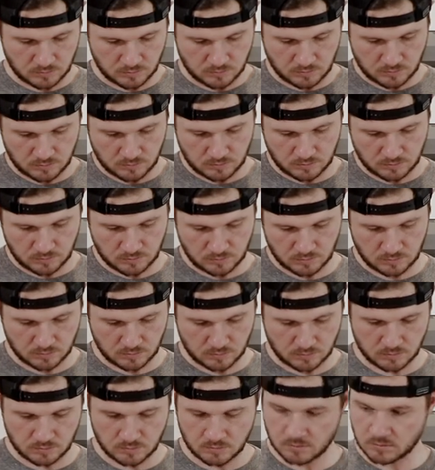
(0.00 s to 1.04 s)

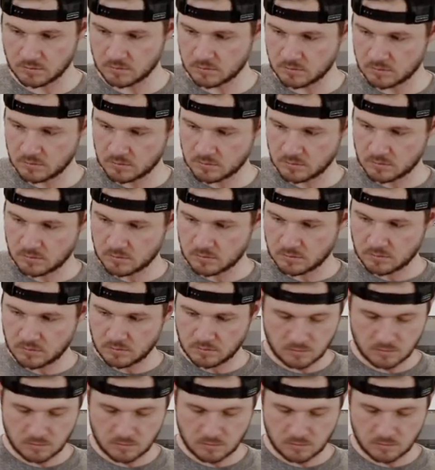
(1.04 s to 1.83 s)
[no speech]